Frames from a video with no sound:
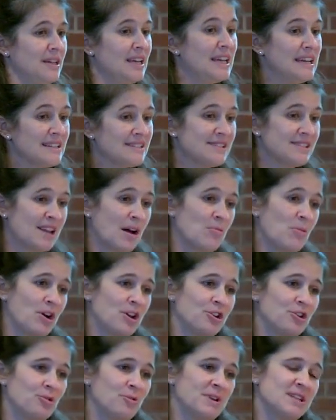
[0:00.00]
He is
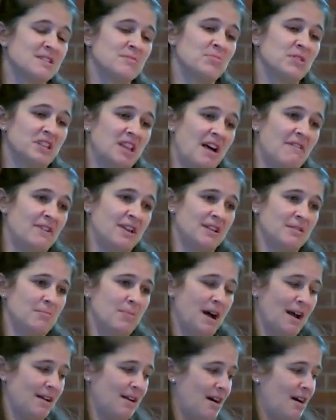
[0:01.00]
someone who is beloved
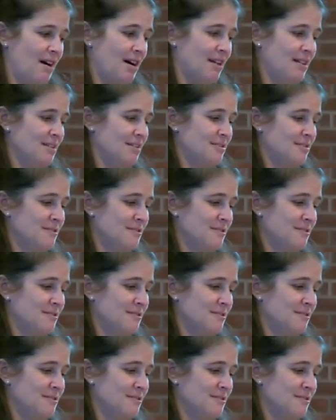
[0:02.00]
by God.